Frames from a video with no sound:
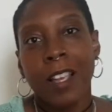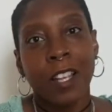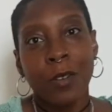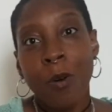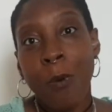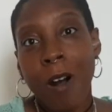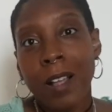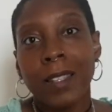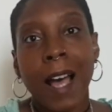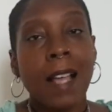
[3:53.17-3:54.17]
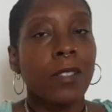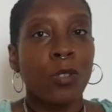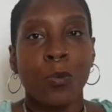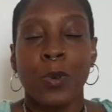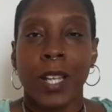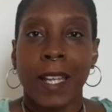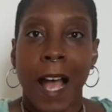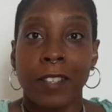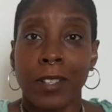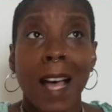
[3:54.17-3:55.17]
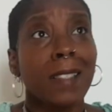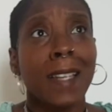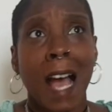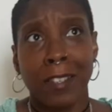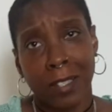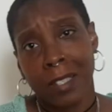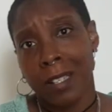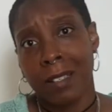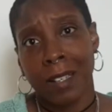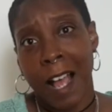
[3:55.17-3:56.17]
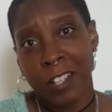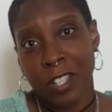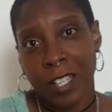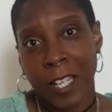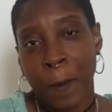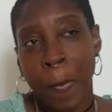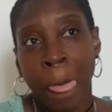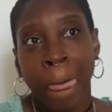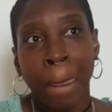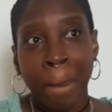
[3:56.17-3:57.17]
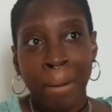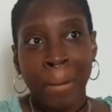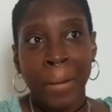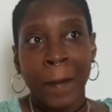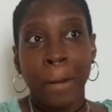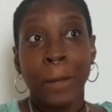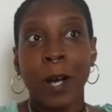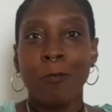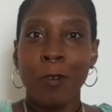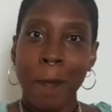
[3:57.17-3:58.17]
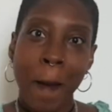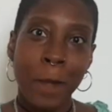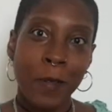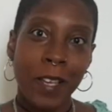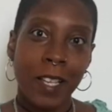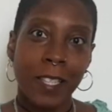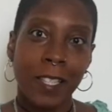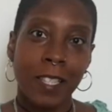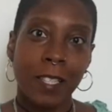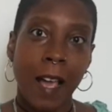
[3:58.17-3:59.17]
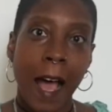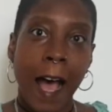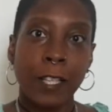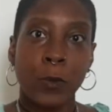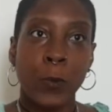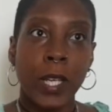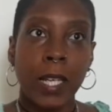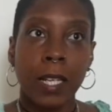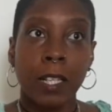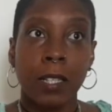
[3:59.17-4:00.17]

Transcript: you know what, that's new moon in Cancer, that's Cancer season actually. But remember this, as we,